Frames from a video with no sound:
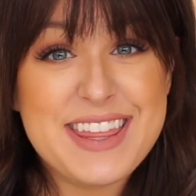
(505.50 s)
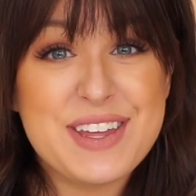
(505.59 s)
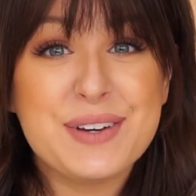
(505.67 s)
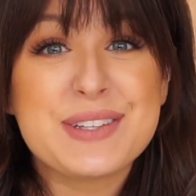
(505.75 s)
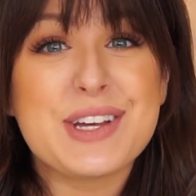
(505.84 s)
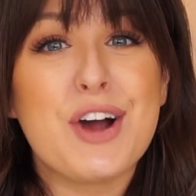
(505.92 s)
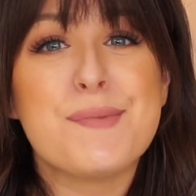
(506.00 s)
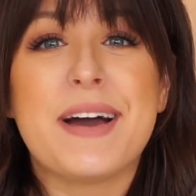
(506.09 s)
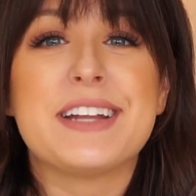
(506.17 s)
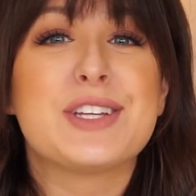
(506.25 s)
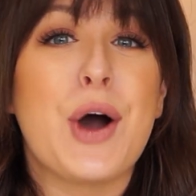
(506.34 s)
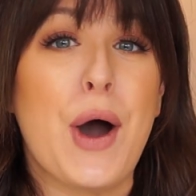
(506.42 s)
and those are
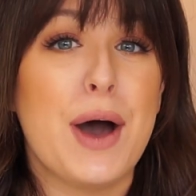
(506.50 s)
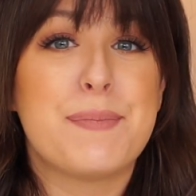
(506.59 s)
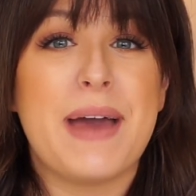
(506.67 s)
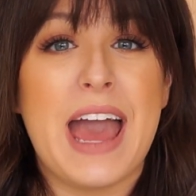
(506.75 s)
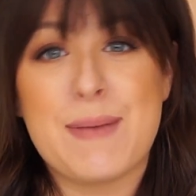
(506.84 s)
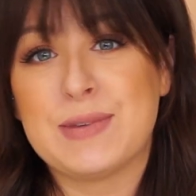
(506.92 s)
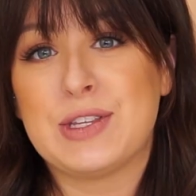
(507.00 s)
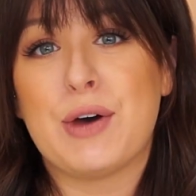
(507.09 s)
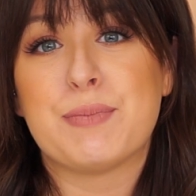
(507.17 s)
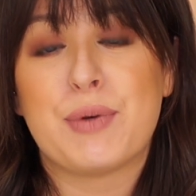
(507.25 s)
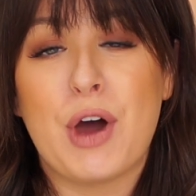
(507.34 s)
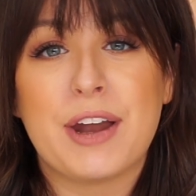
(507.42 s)
my top
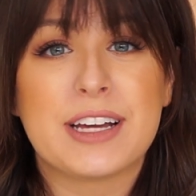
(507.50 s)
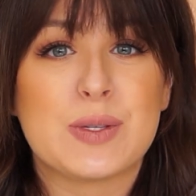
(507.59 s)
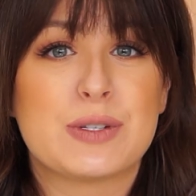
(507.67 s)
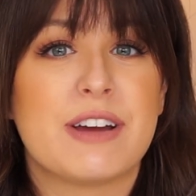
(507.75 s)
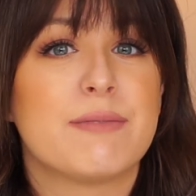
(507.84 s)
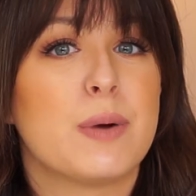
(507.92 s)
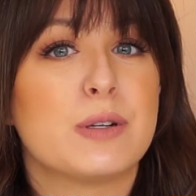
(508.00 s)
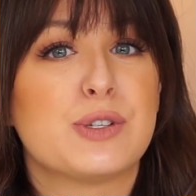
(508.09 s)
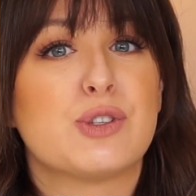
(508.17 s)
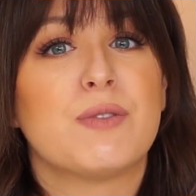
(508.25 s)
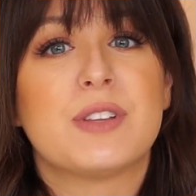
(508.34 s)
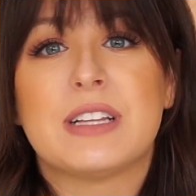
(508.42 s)
Amazon products which I've
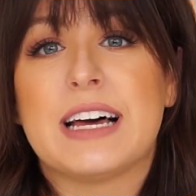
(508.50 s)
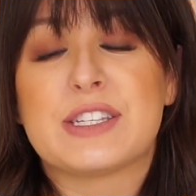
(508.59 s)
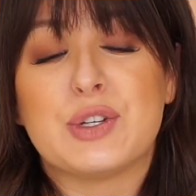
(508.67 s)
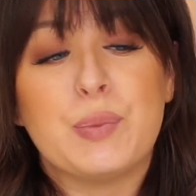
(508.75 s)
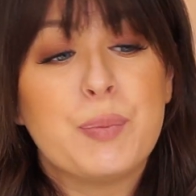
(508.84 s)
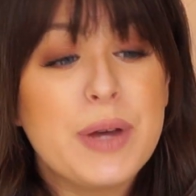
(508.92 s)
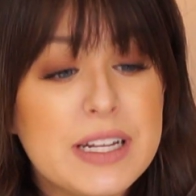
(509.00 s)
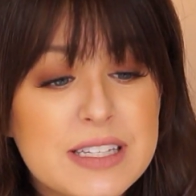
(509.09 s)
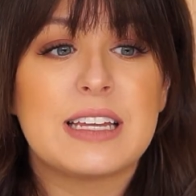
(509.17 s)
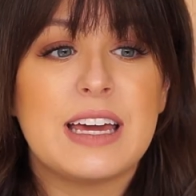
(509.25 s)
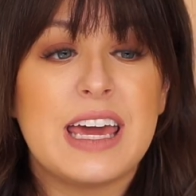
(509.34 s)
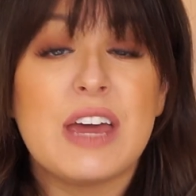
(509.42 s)
purchased over the last little
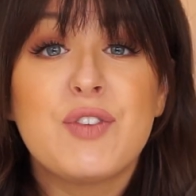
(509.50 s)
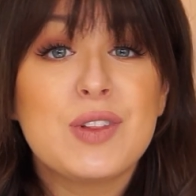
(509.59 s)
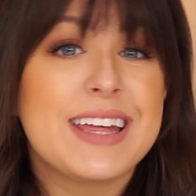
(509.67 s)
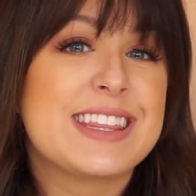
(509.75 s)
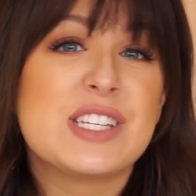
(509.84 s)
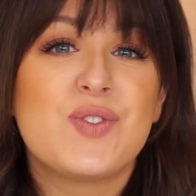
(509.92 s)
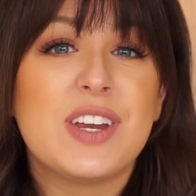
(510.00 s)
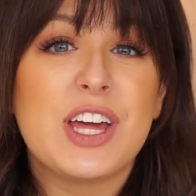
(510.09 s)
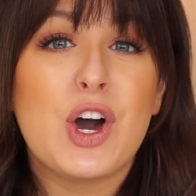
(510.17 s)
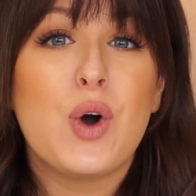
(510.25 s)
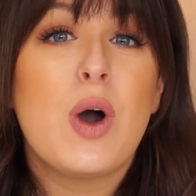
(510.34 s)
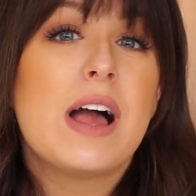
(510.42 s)
bit. If you like this
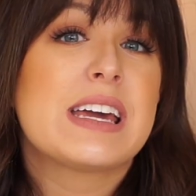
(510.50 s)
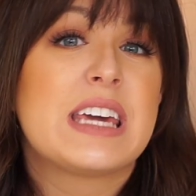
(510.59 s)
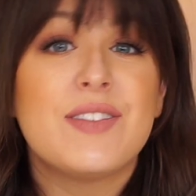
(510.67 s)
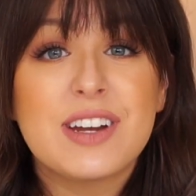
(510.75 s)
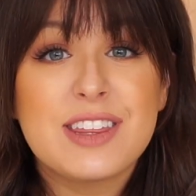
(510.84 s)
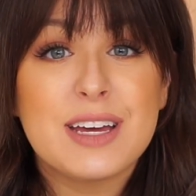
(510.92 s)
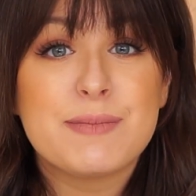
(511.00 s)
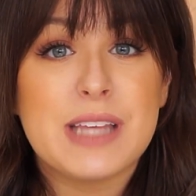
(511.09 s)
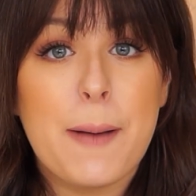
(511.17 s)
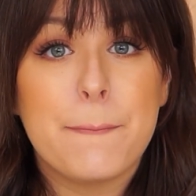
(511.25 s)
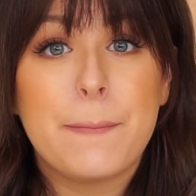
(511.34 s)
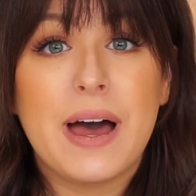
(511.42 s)
video, give it a thumbs
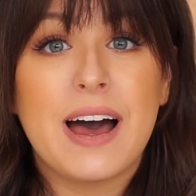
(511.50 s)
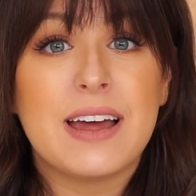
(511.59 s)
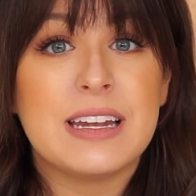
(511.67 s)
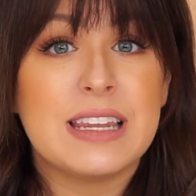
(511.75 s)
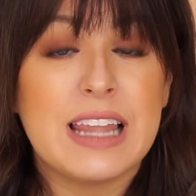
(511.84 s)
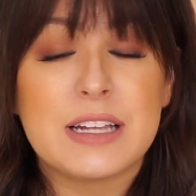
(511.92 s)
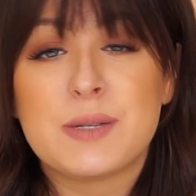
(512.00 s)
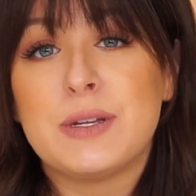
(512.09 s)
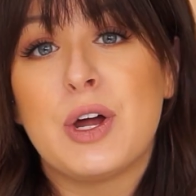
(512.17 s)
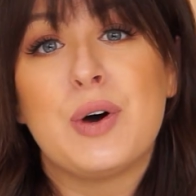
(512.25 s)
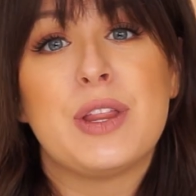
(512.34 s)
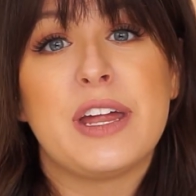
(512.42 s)
up. It lets me
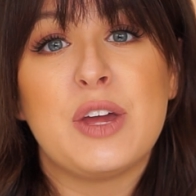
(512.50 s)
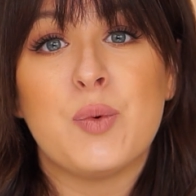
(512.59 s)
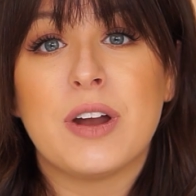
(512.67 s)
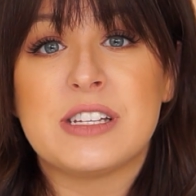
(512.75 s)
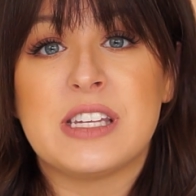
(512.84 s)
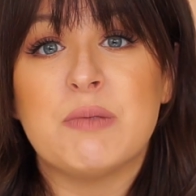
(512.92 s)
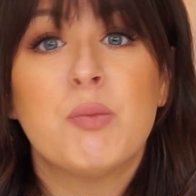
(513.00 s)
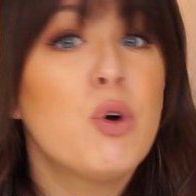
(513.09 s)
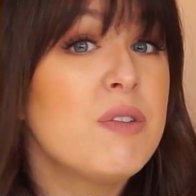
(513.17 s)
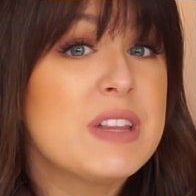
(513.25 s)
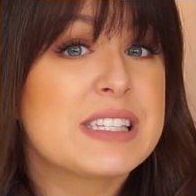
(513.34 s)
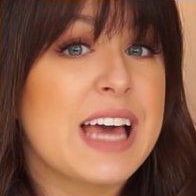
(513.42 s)
know that you want to see
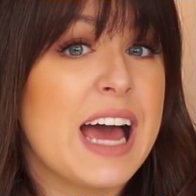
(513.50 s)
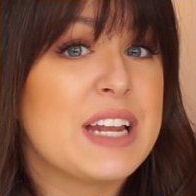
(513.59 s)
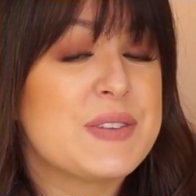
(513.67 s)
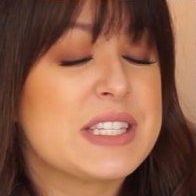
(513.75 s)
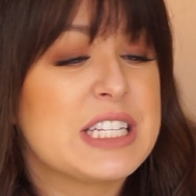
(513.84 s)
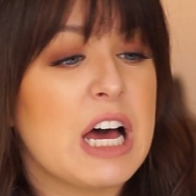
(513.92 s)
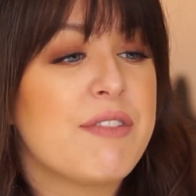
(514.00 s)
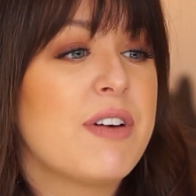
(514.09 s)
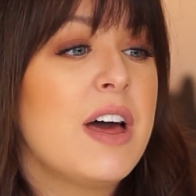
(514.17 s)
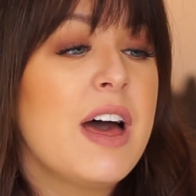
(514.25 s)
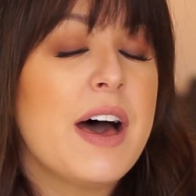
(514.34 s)
more of this kind of stuff.